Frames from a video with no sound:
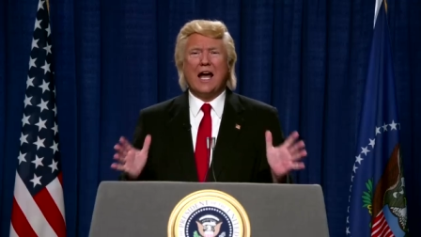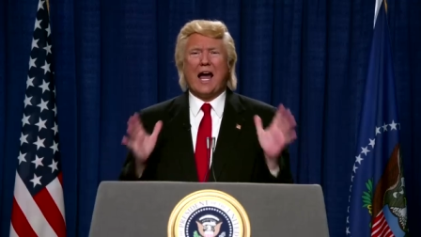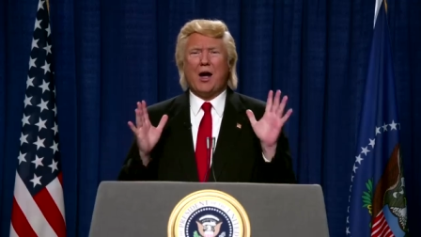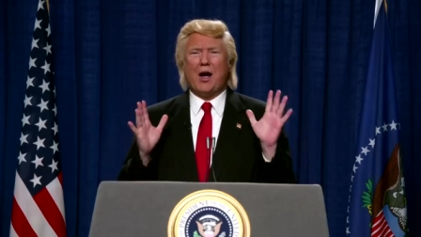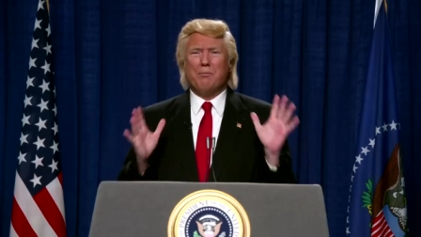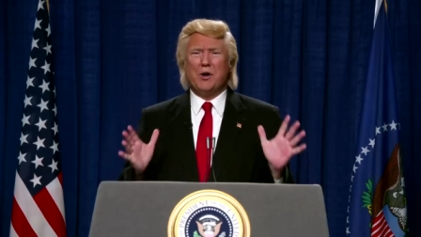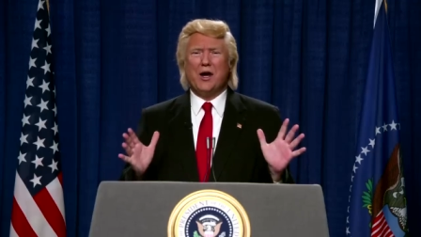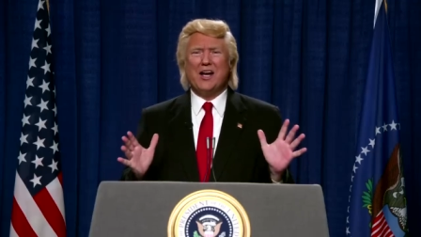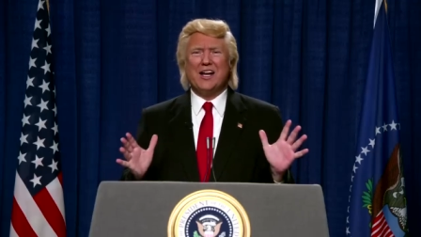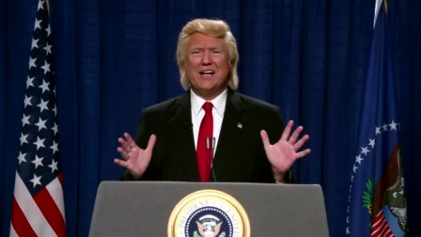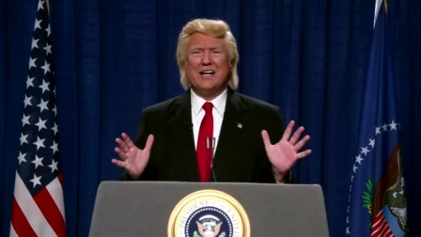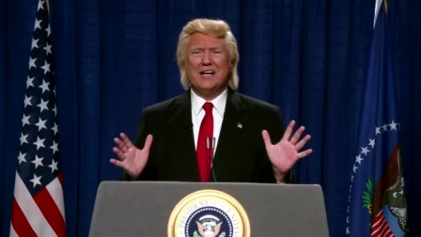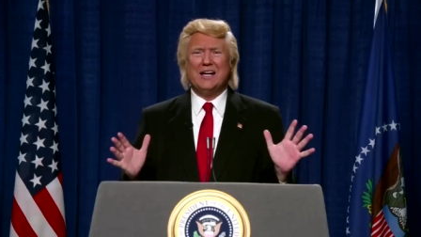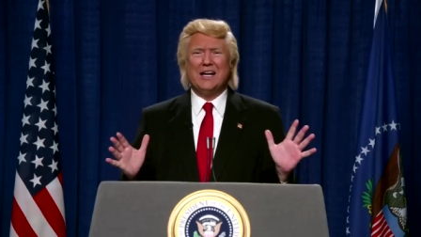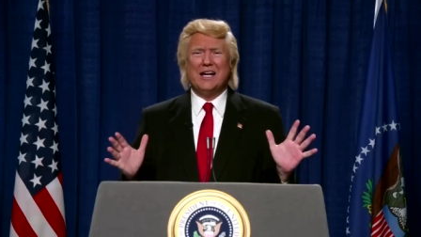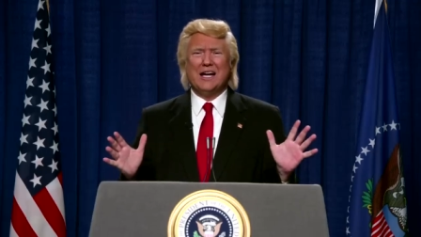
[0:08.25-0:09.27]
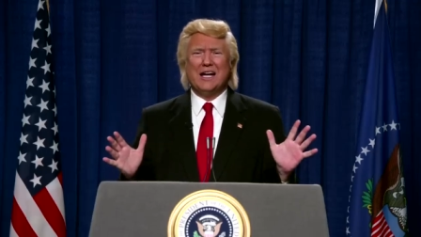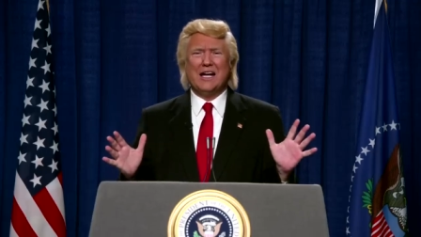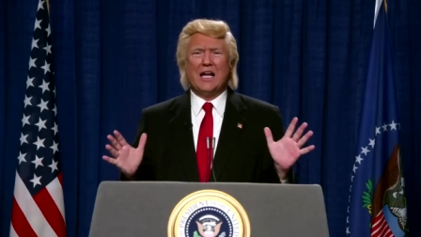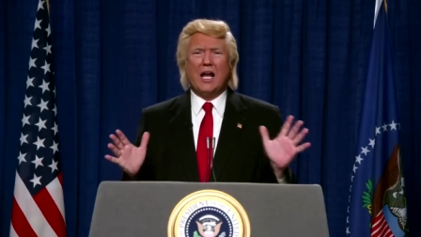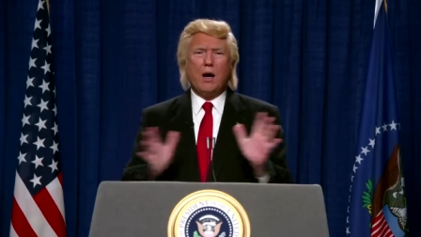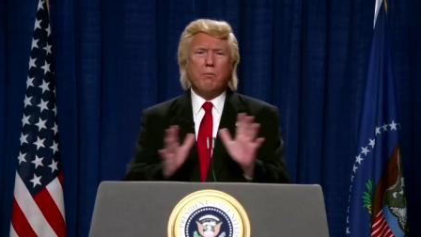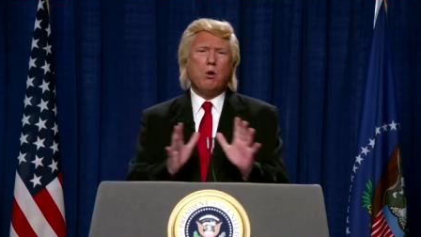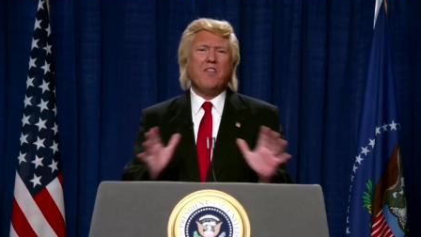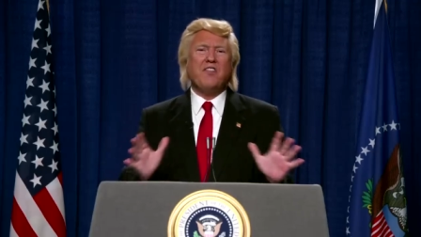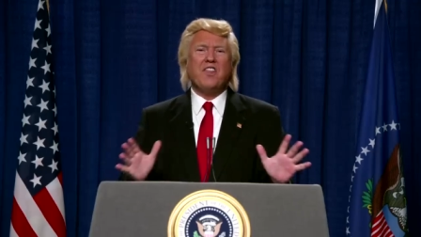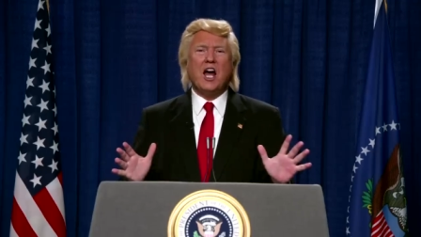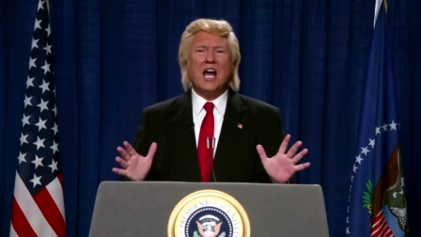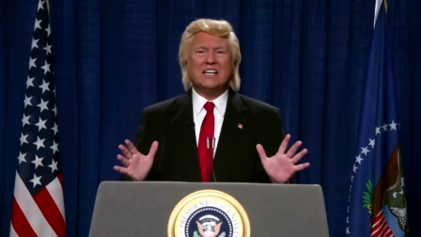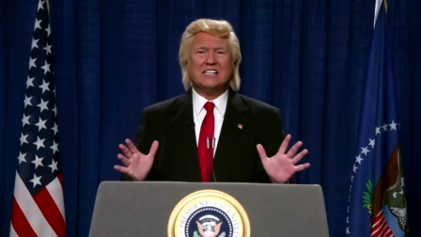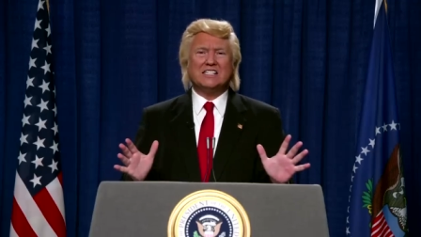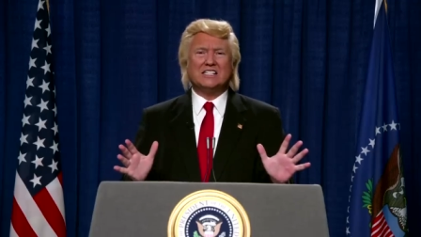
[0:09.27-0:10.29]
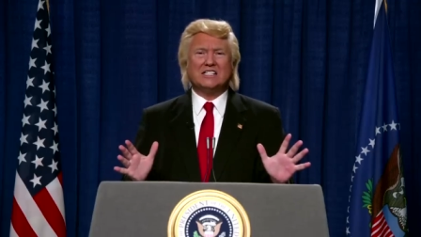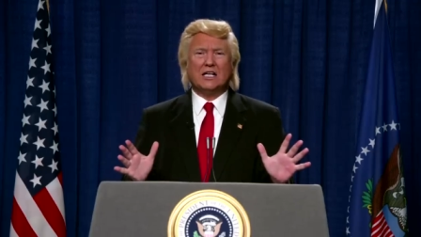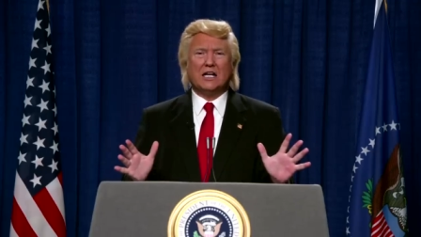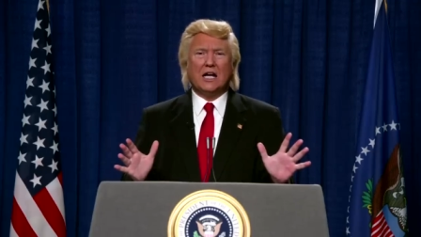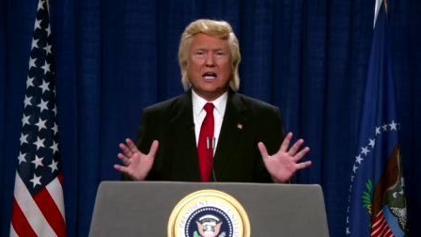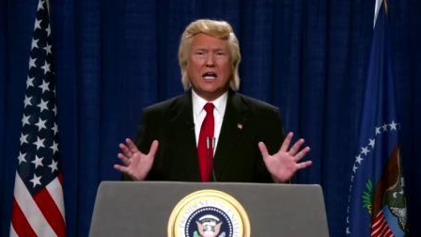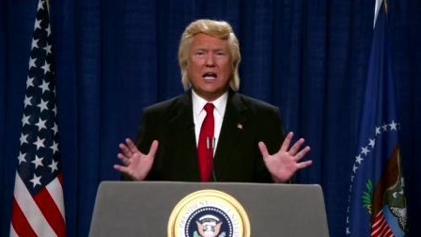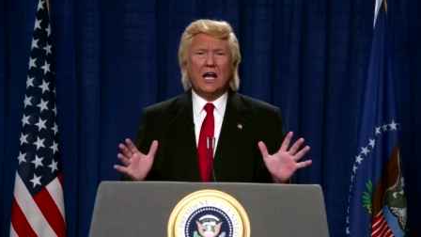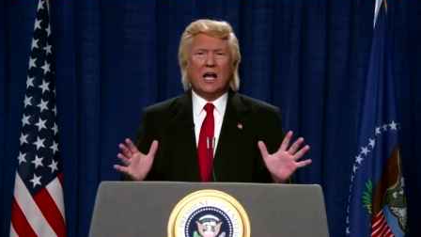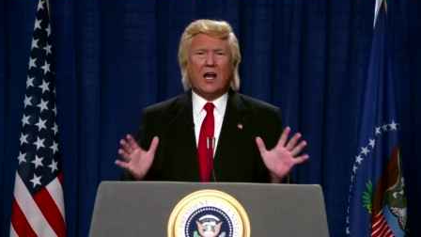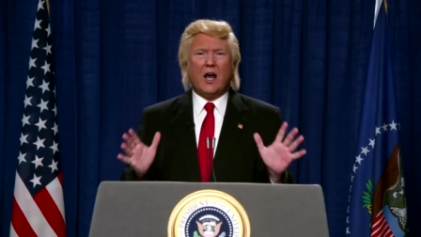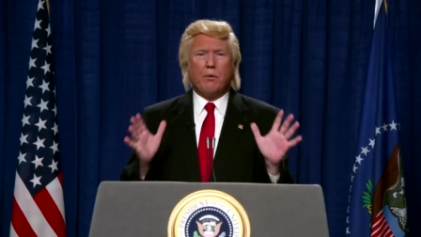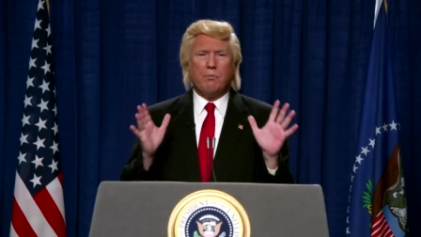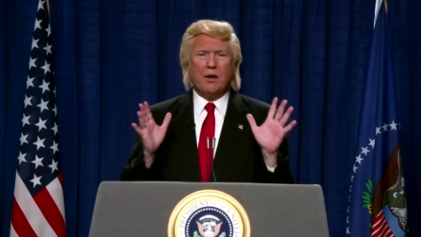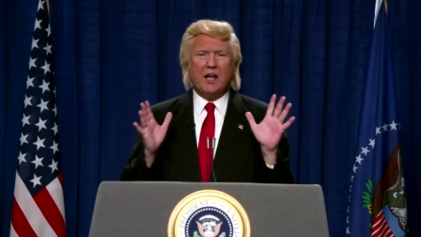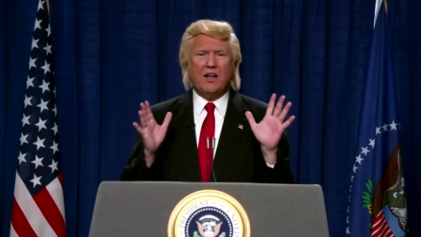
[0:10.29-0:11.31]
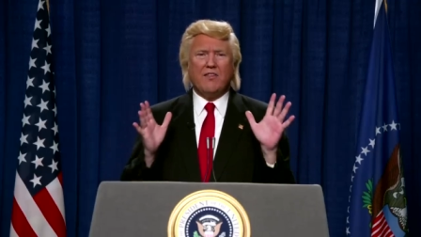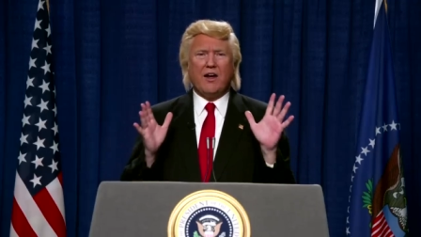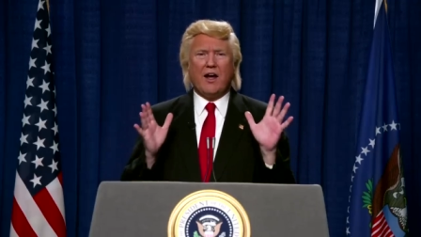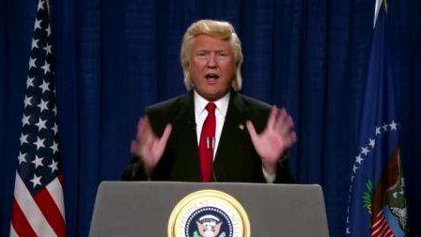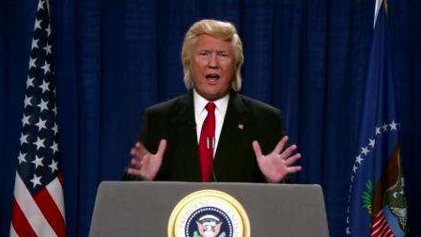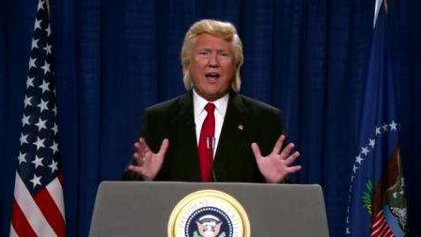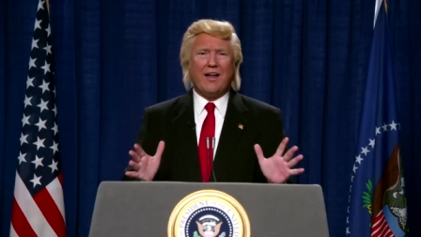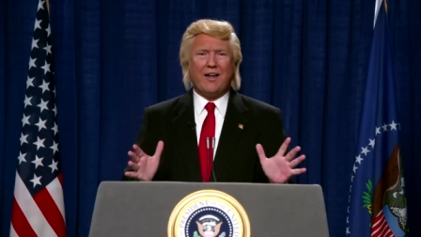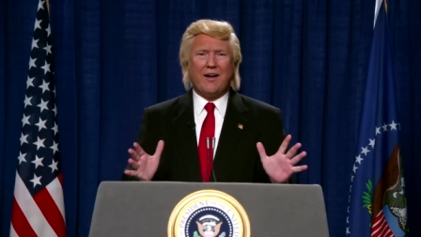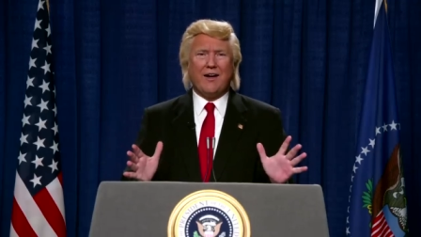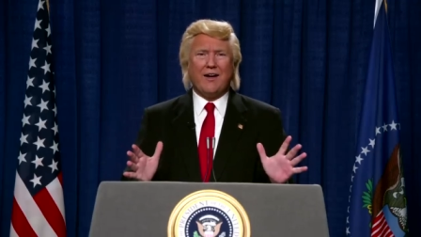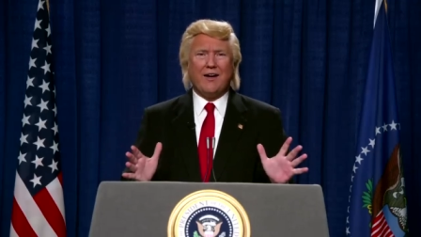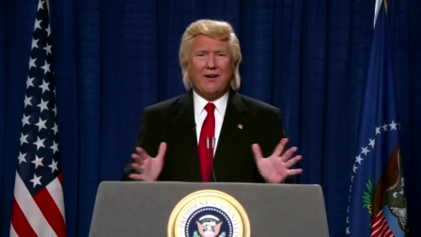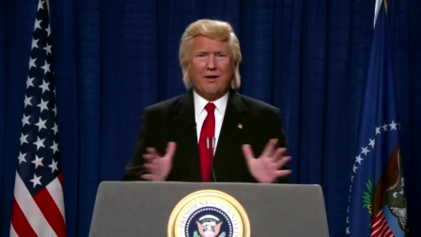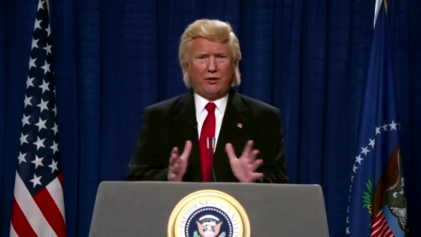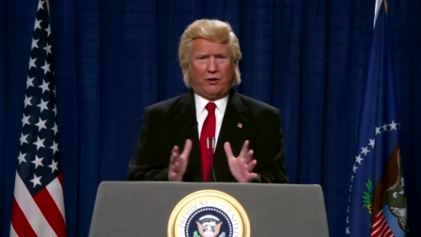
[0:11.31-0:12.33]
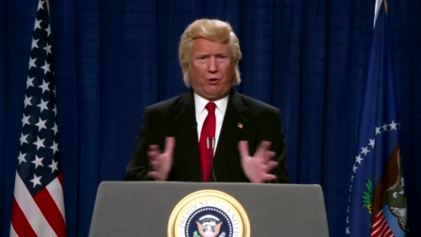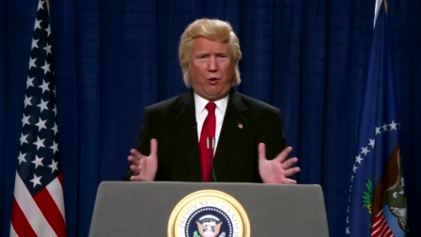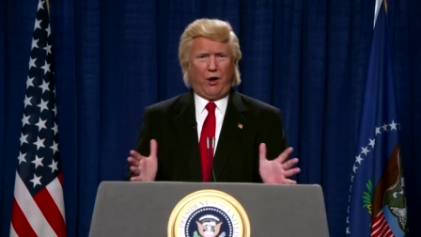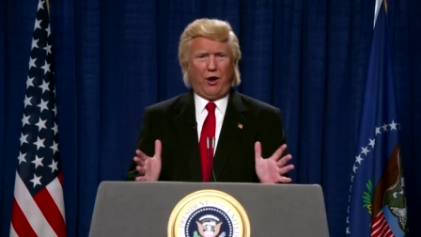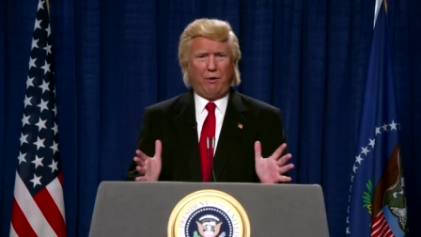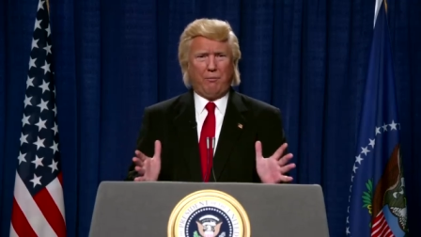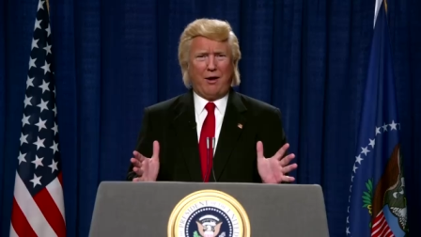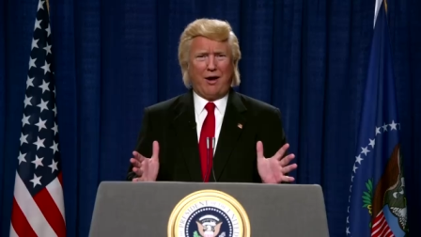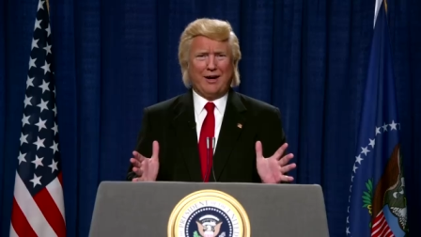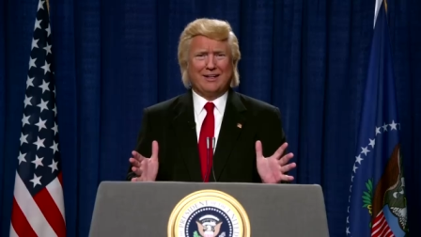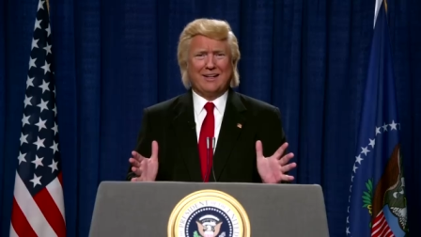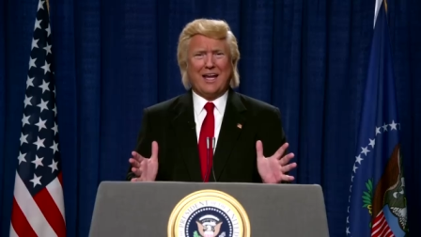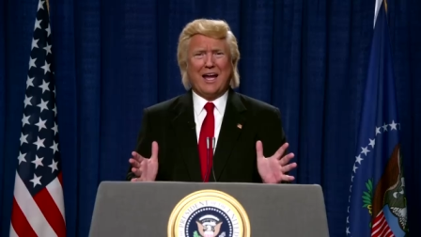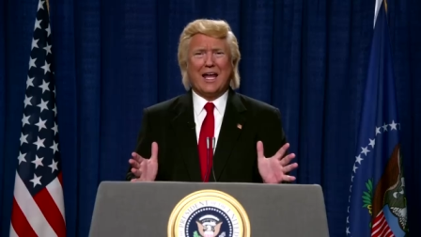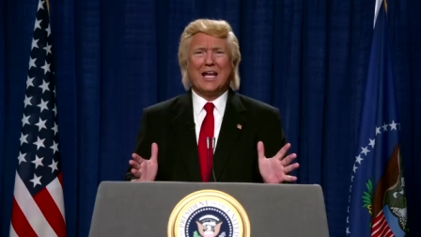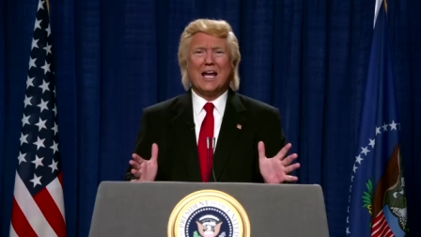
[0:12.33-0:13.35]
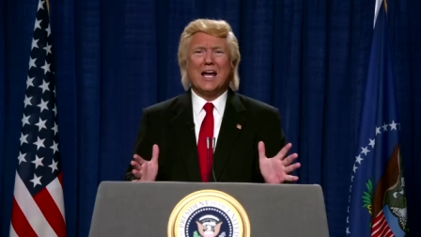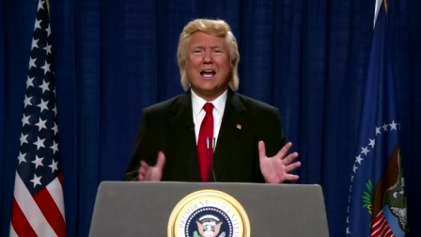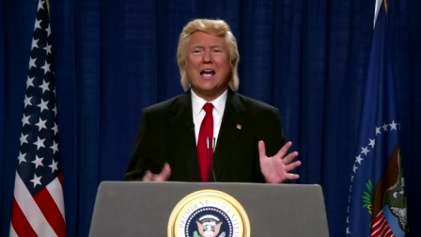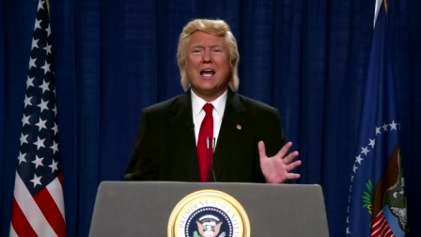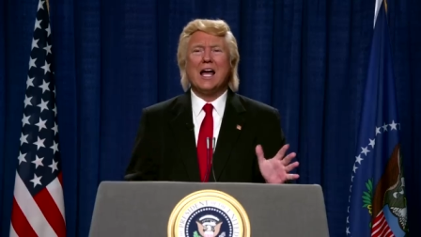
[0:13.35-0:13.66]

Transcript: Alberta, come with us. Come be the Hannah to our Montana.